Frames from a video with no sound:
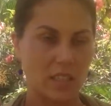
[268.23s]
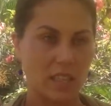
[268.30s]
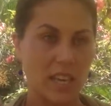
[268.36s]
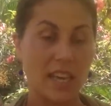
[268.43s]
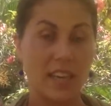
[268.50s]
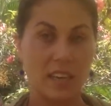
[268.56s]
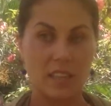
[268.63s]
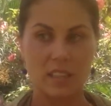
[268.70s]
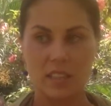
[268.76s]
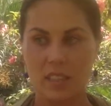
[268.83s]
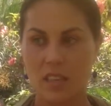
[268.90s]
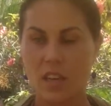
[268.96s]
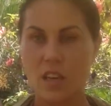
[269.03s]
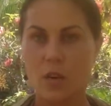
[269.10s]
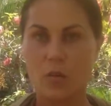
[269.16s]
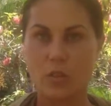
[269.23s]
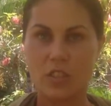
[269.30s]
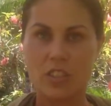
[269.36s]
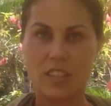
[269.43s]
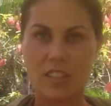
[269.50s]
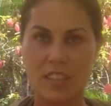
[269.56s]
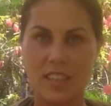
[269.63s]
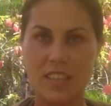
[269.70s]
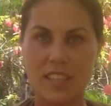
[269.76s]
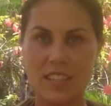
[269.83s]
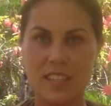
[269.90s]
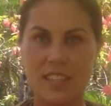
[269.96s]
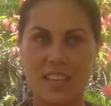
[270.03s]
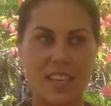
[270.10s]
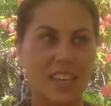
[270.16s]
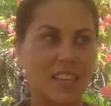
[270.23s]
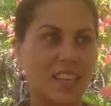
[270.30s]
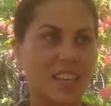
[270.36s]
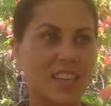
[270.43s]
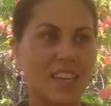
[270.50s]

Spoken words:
chaos, which is this, like,